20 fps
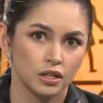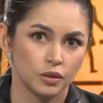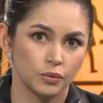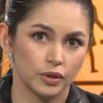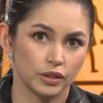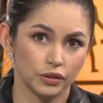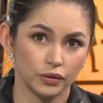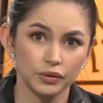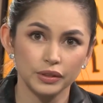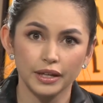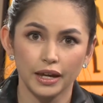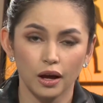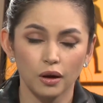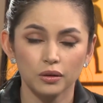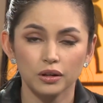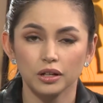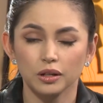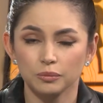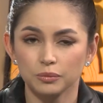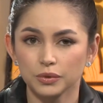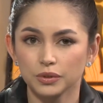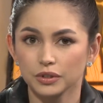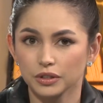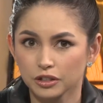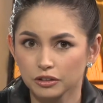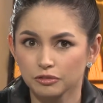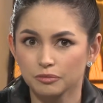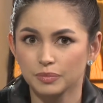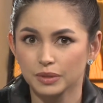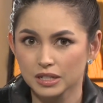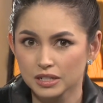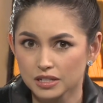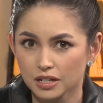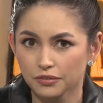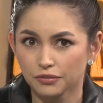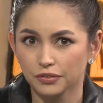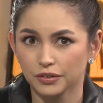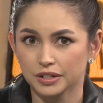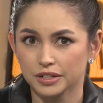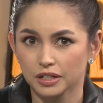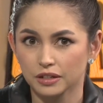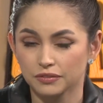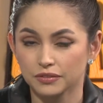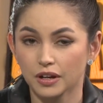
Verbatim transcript: we learned the outcome could have been different if